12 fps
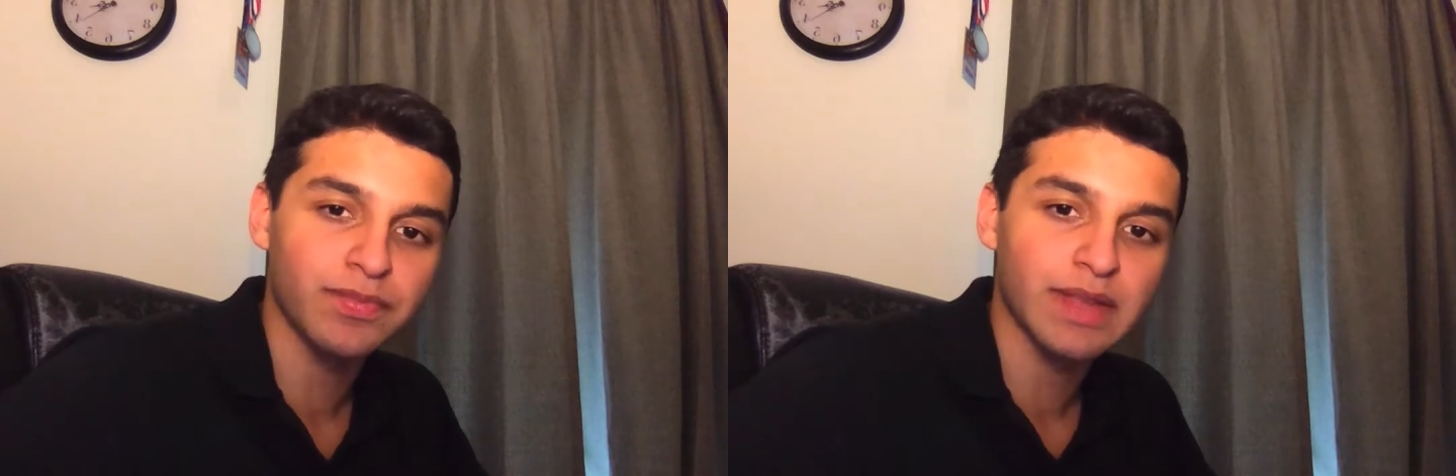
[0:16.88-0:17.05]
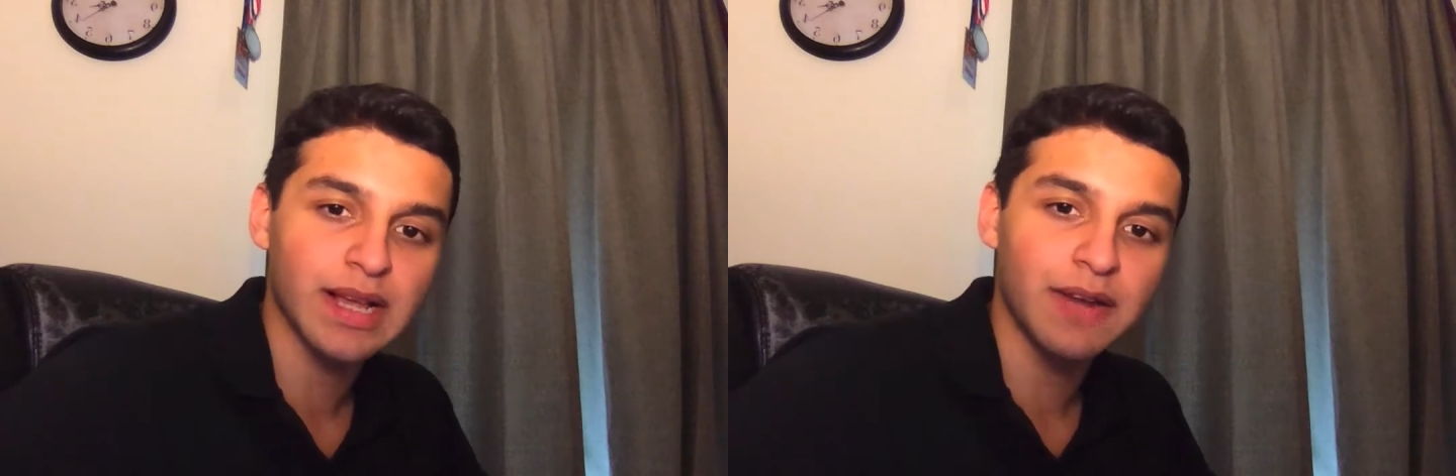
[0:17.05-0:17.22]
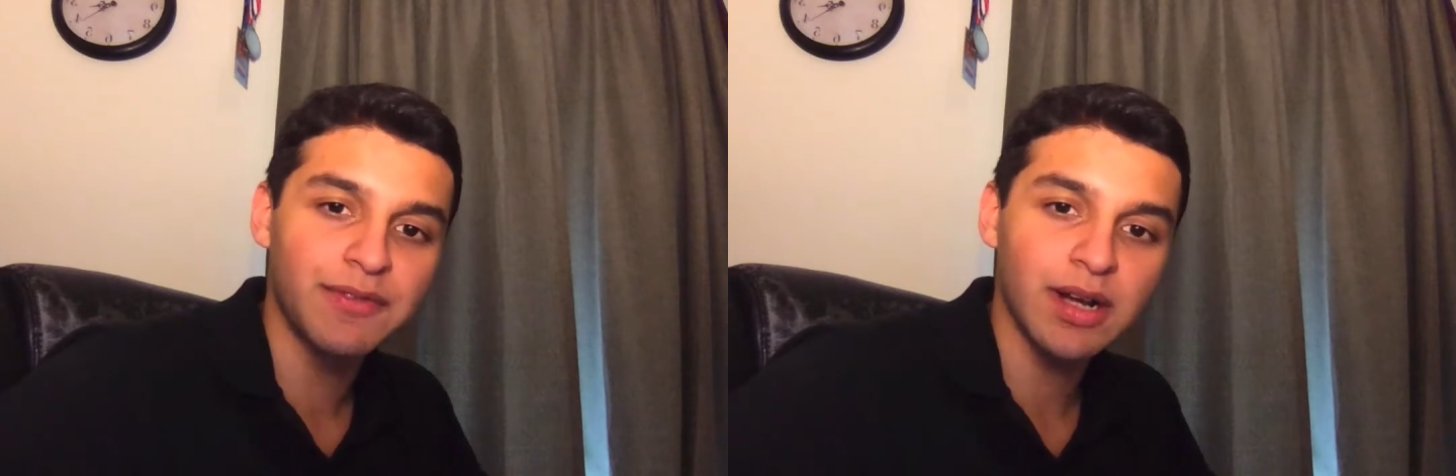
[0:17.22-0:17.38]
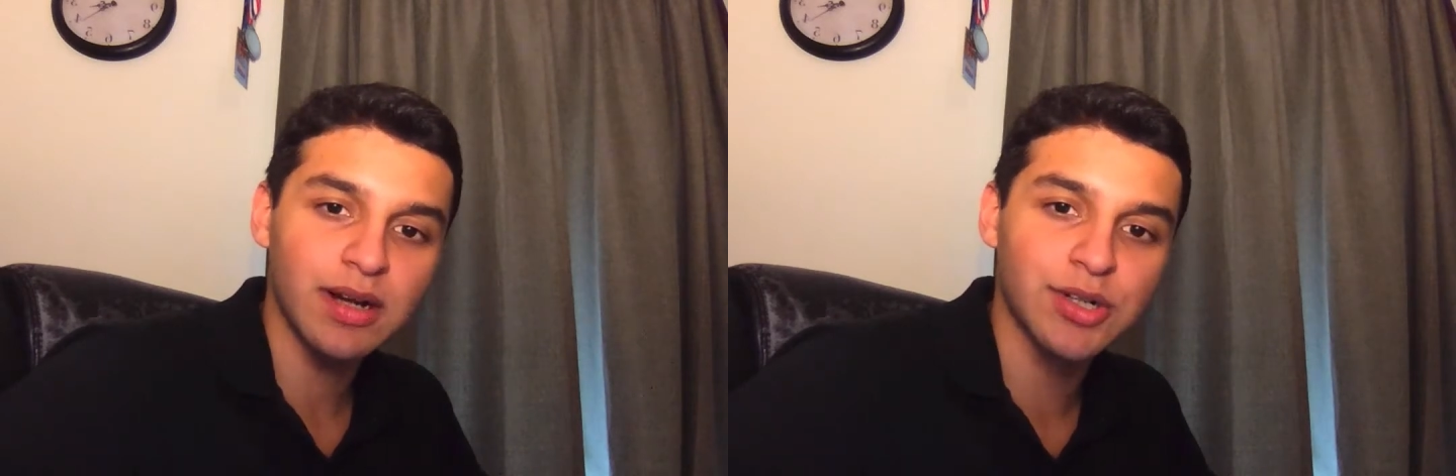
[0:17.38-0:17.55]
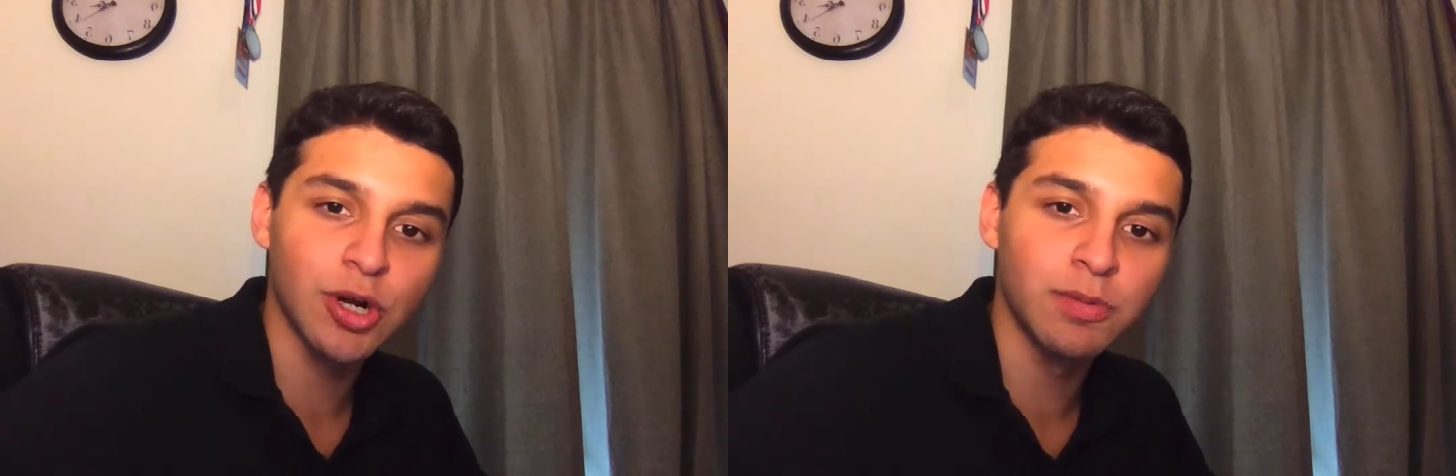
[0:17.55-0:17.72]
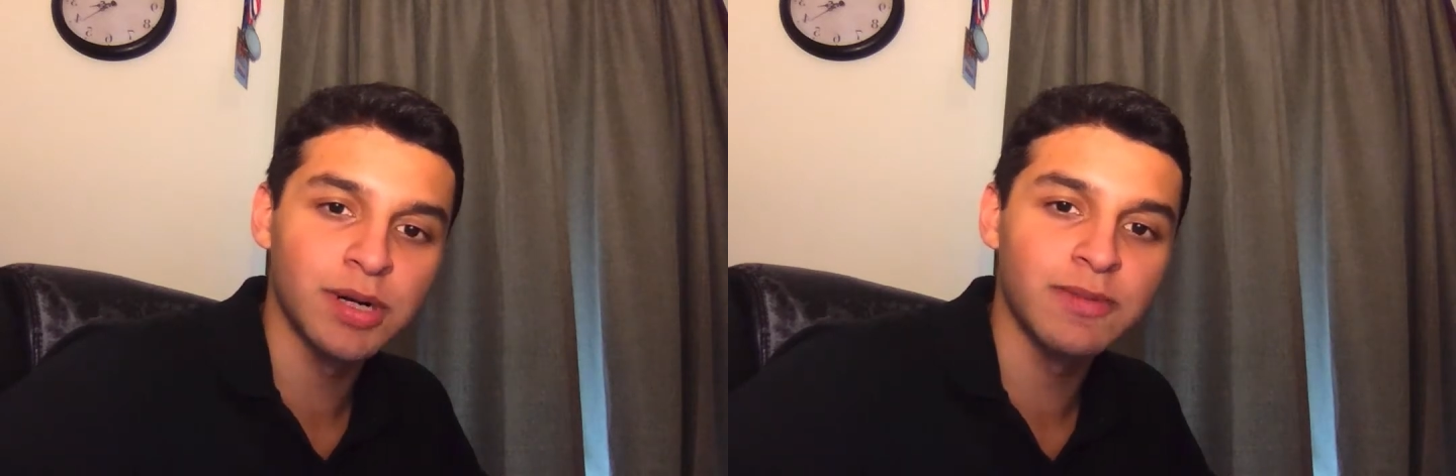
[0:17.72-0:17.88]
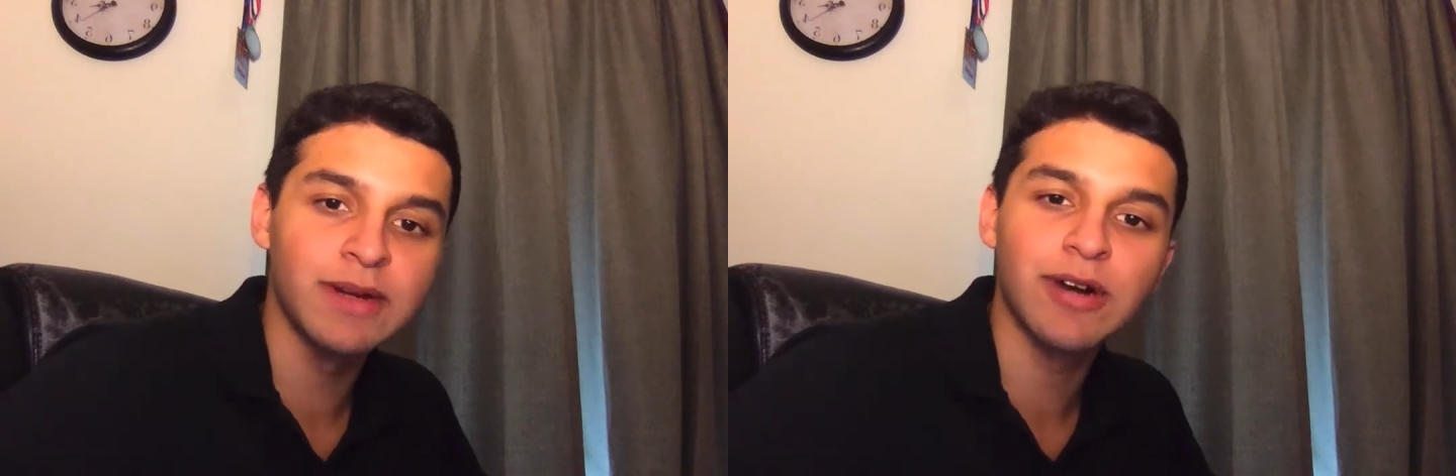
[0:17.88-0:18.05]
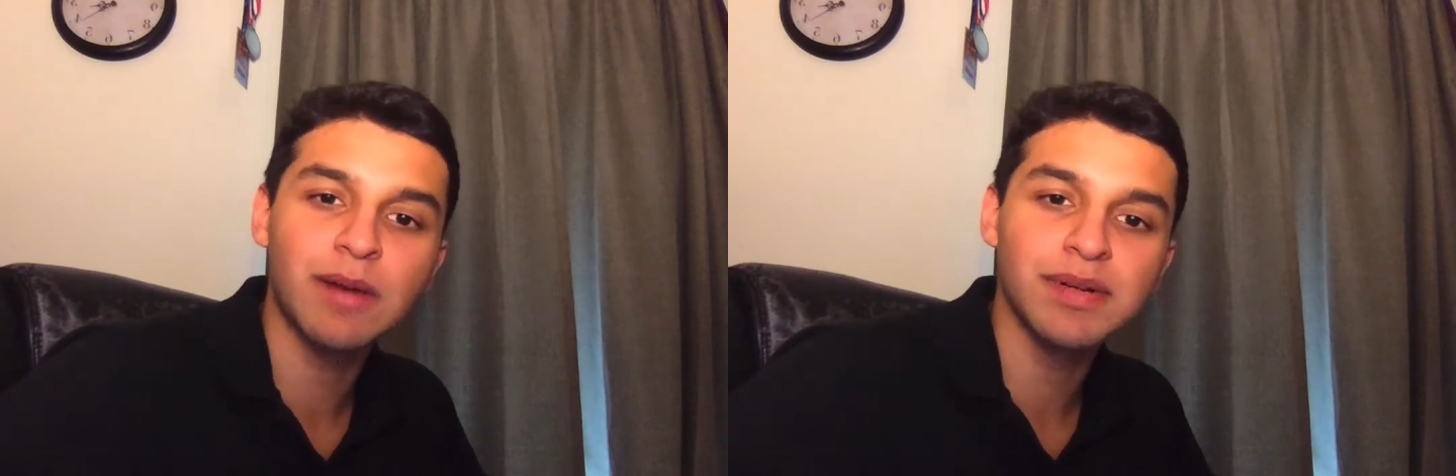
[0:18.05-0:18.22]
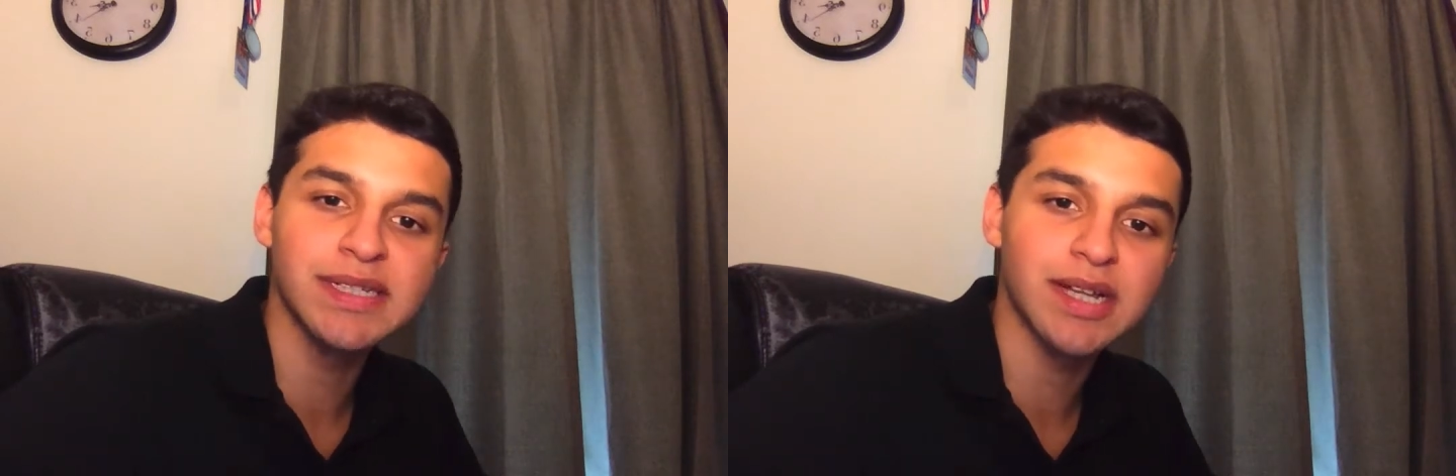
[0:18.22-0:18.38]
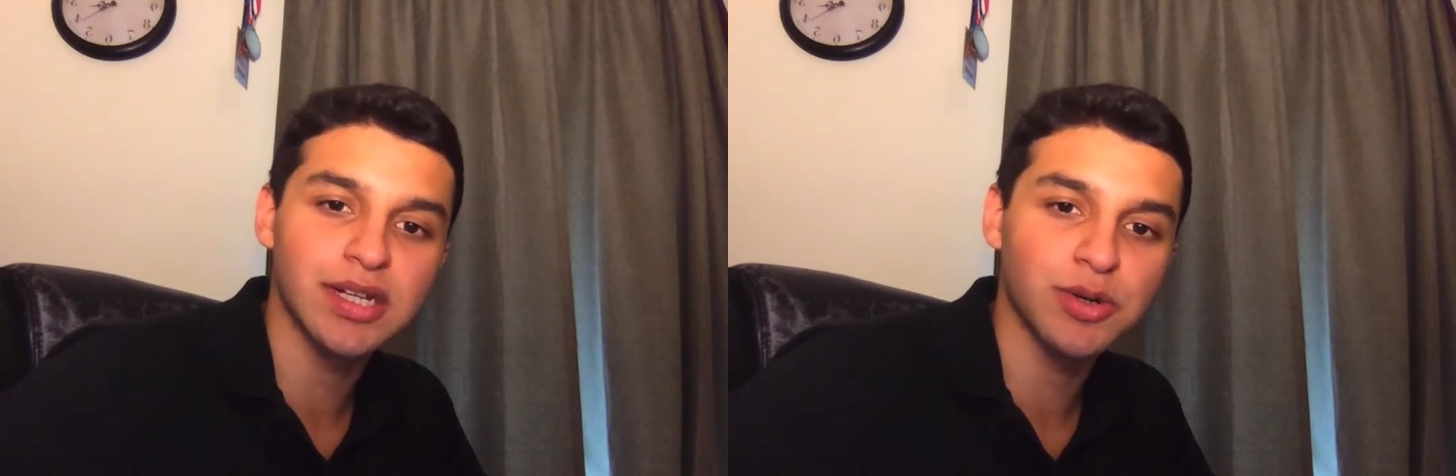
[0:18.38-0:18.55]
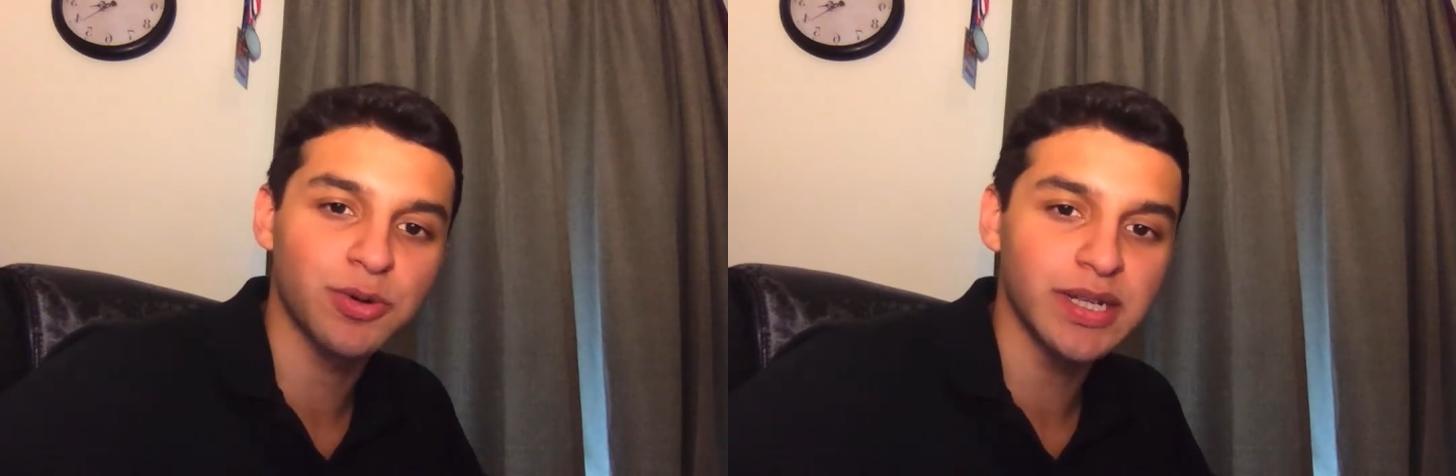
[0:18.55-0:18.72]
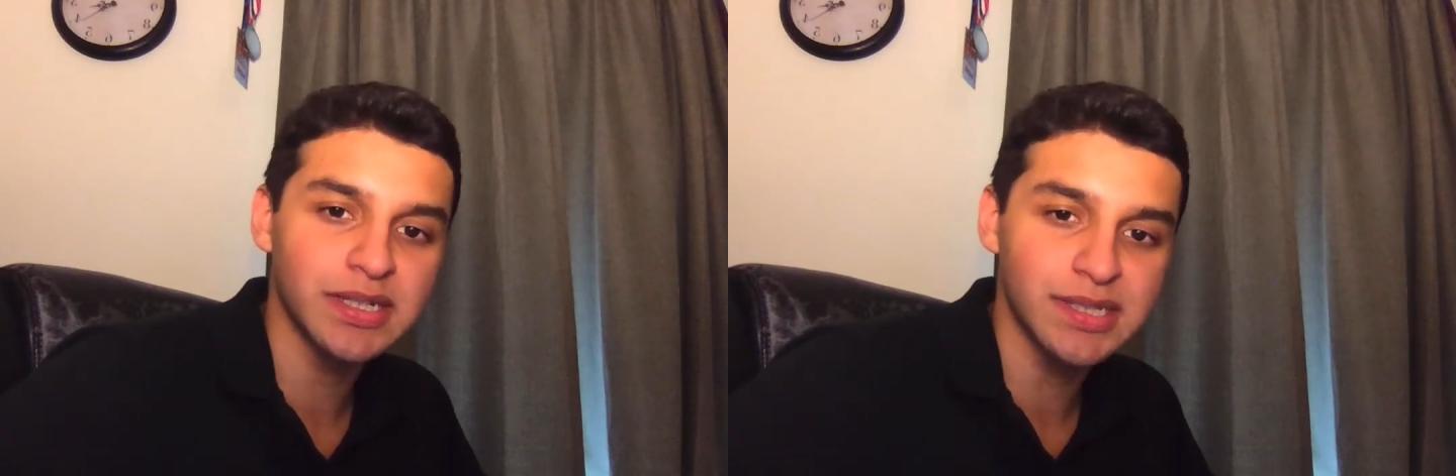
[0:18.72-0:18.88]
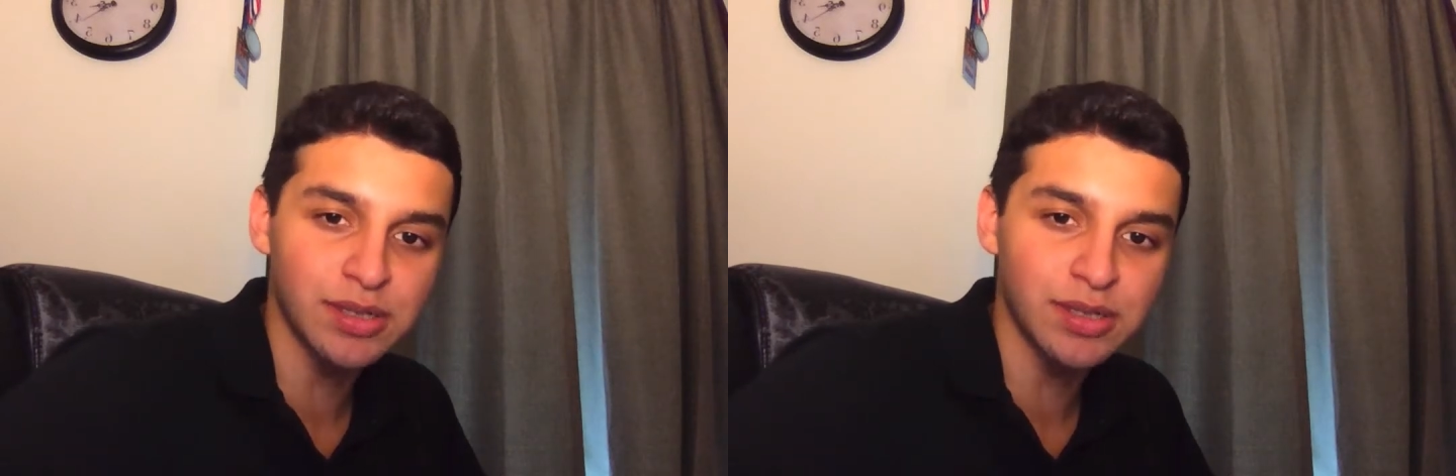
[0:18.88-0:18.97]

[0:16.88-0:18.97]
Every October, we represent Queen's